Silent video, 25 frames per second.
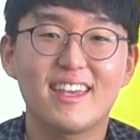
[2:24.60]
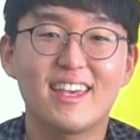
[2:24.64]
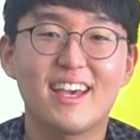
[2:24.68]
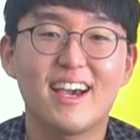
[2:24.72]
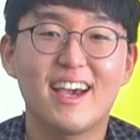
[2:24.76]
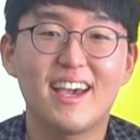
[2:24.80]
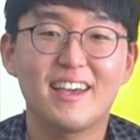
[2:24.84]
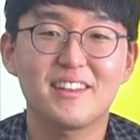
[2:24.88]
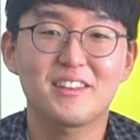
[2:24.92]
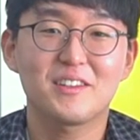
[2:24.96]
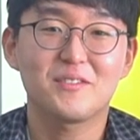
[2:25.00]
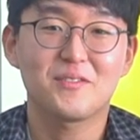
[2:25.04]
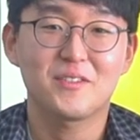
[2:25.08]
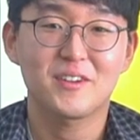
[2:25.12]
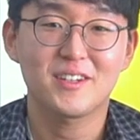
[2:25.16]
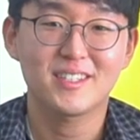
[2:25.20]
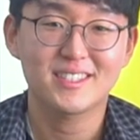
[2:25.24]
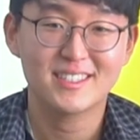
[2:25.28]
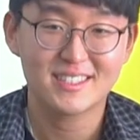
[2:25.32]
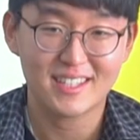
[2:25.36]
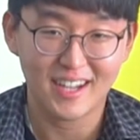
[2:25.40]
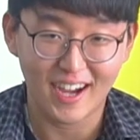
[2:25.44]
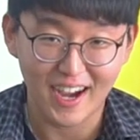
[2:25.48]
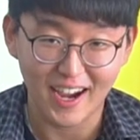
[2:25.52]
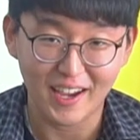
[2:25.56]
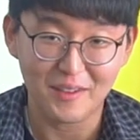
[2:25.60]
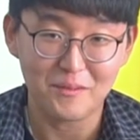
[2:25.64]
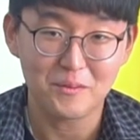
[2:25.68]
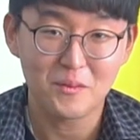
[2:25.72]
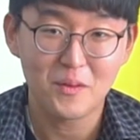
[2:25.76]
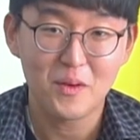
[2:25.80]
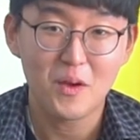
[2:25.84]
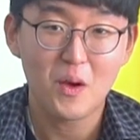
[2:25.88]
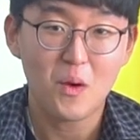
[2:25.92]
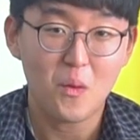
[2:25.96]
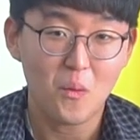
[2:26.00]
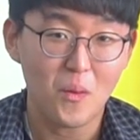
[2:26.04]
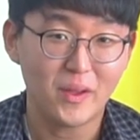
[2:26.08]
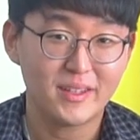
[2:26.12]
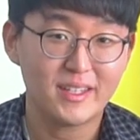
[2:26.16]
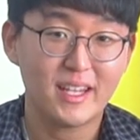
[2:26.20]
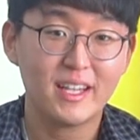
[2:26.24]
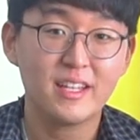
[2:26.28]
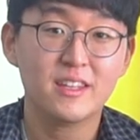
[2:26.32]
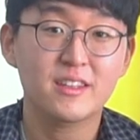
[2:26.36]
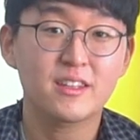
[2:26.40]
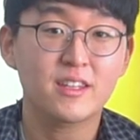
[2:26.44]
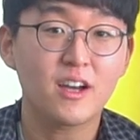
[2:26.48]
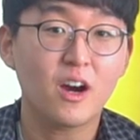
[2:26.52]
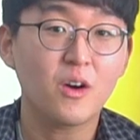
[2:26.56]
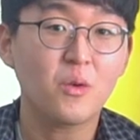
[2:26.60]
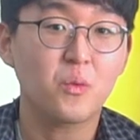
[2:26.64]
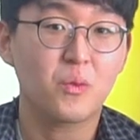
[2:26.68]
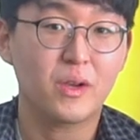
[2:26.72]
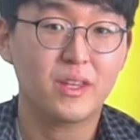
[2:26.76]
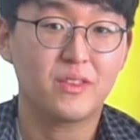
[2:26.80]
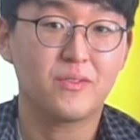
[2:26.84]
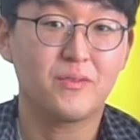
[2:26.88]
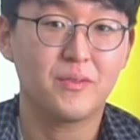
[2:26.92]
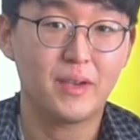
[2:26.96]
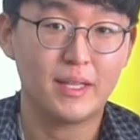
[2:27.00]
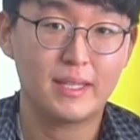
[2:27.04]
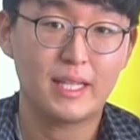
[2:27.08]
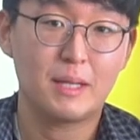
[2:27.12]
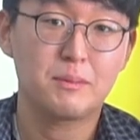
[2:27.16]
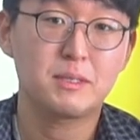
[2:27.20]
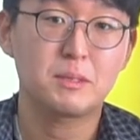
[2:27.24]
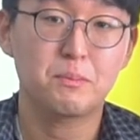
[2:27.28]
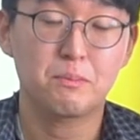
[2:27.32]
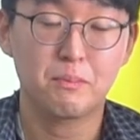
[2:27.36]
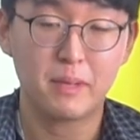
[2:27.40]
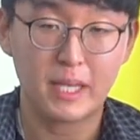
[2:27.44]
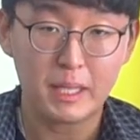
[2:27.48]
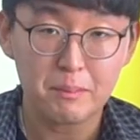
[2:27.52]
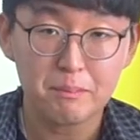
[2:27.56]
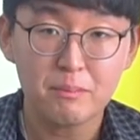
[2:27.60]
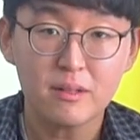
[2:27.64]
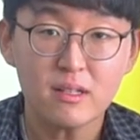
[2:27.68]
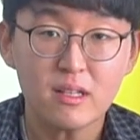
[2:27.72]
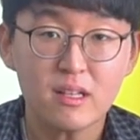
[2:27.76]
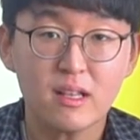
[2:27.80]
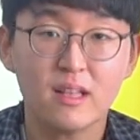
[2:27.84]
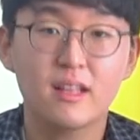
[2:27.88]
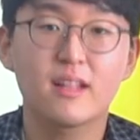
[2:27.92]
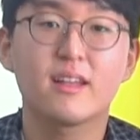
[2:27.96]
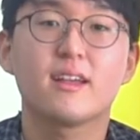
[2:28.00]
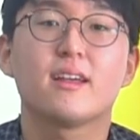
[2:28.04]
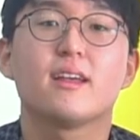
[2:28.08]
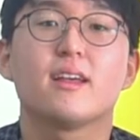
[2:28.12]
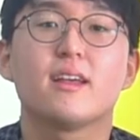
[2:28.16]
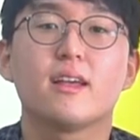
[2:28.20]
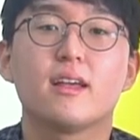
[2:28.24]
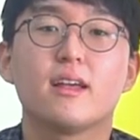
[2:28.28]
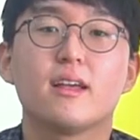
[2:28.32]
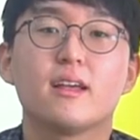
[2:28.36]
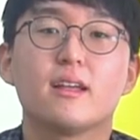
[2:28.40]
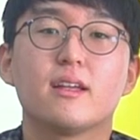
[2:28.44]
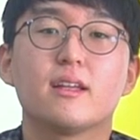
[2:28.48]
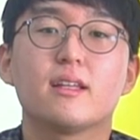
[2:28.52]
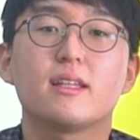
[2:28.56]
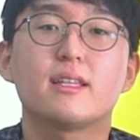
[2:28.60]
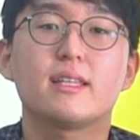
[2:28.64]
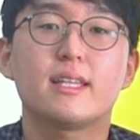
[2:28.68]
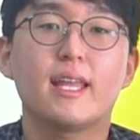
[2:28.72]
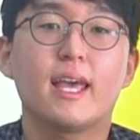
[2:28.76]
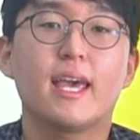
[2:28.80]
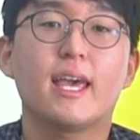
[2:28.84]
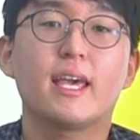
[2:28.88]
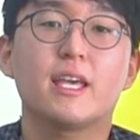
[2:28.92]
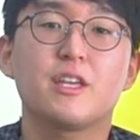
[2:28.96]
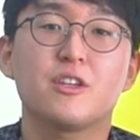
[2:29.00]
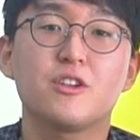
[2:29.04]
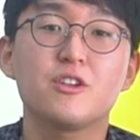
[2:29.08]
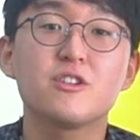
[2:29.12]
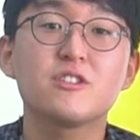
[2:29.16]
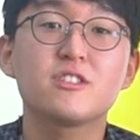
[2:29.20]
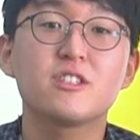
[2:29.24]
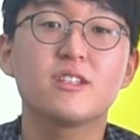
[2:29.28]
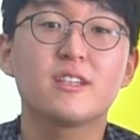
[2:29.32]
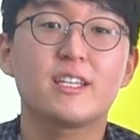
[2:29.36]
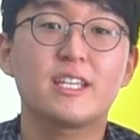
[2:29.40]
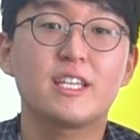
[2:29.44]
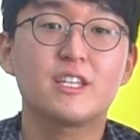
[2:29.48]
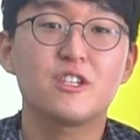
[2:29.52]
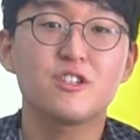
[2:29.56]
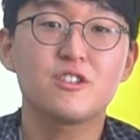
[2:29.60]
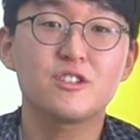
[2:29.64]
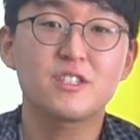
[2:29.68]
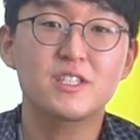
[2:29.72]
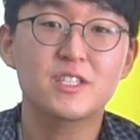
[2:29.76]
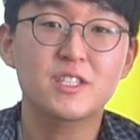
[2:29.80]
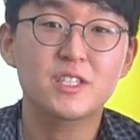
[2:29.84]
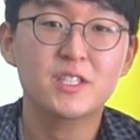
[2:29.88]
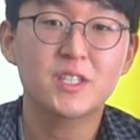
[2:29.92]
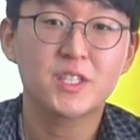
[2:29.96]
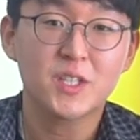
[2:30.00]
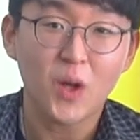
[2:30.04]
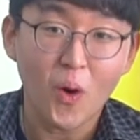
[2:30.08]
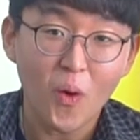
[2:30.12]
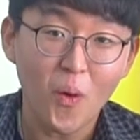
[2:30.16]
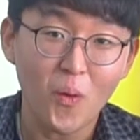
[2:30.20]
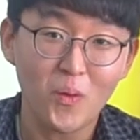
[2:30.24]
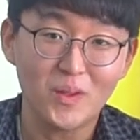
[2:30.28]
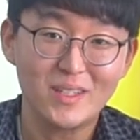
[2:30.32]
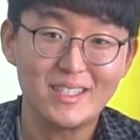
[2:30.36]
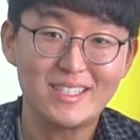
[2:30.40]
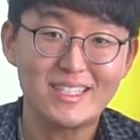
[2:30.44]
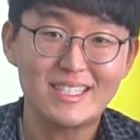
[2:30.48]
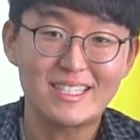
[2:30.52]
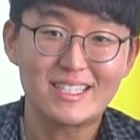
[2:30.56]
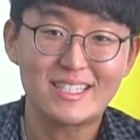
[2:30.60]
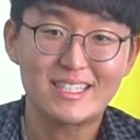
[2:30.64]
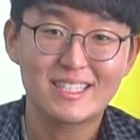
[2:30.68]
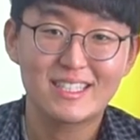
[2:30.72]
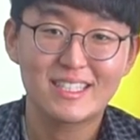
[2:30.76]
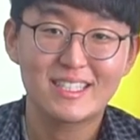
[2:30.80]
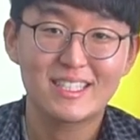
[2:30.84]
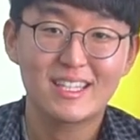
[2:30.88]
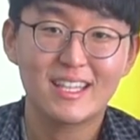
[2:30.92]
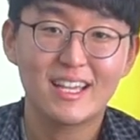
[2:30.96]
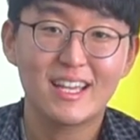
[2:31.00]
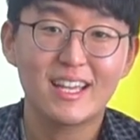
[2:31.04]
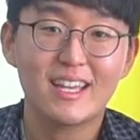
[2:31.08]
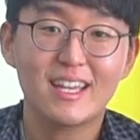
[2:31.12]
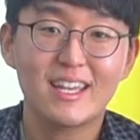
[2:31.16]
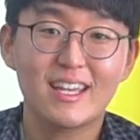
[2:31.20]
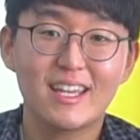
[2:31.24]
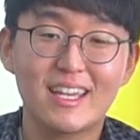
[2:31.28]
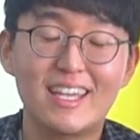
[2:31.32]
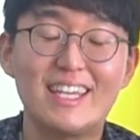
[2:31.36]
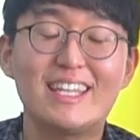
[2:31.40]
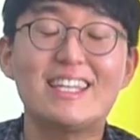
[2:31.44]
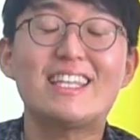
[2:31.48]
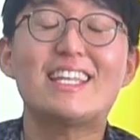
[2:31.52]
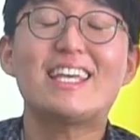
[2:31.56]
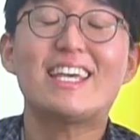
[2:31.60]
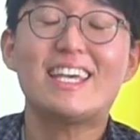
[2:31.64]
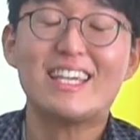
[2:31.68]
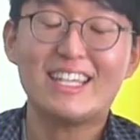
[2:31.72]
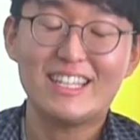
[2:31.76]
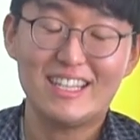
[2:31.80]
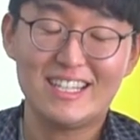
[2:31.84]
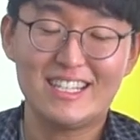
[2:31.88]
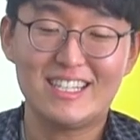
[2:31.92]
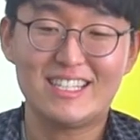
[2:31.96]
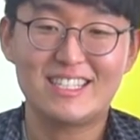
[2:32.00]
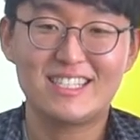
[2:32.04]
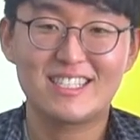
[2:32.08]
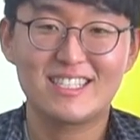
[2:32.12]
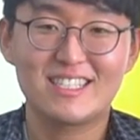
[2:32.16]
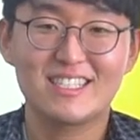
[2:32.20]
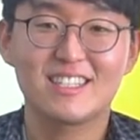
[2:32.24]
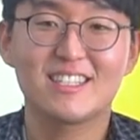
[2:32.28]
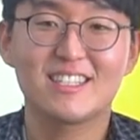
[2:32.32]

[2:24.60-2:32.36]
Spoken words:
Yeah, at the first time, when I talk with Vietnamese people, they usually use tone in English.